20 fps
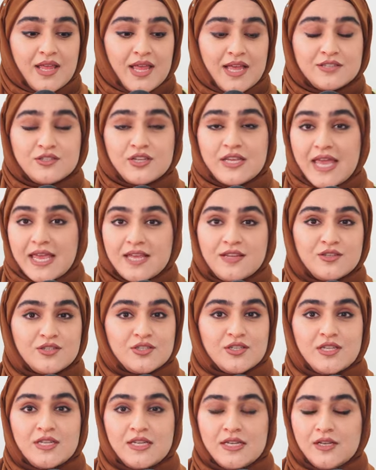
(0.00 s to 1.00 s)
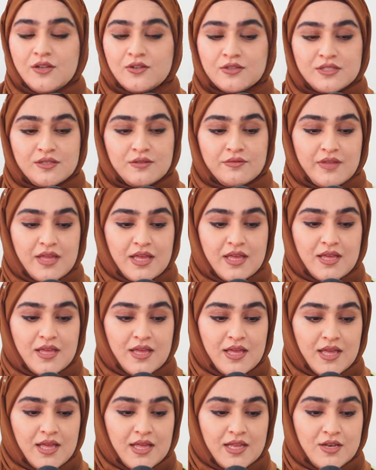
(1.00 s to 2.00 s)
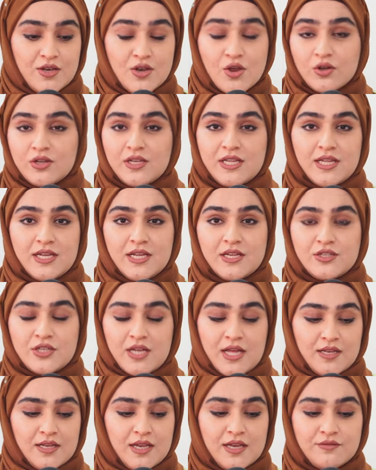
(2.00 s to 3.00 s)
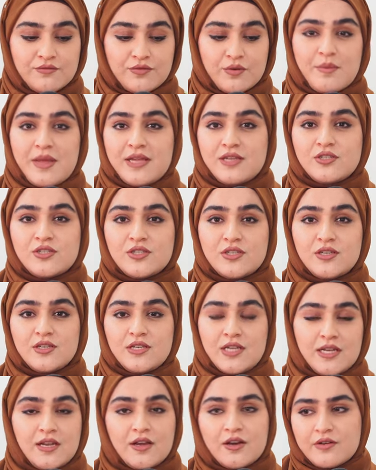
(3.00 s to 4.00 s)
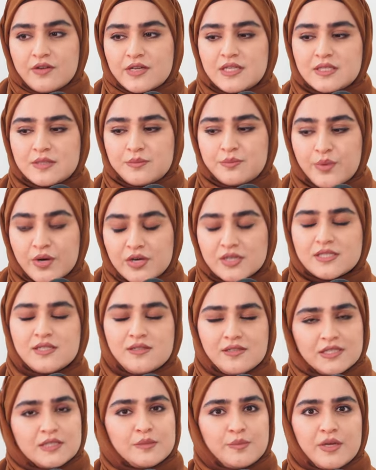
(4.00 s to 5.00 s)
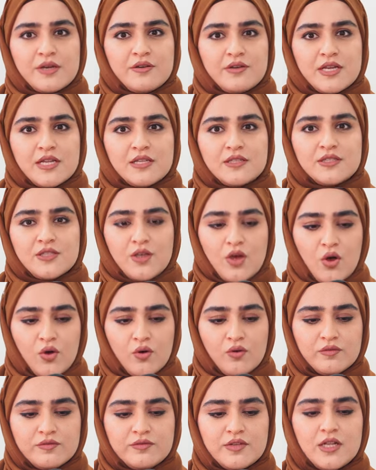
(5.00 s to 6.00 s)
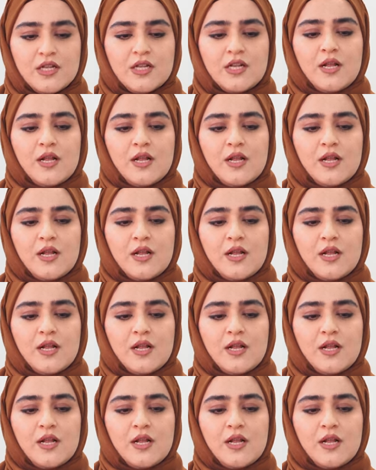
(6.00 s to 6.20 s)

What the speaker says: education and lots of knowledge and information and her personal experience of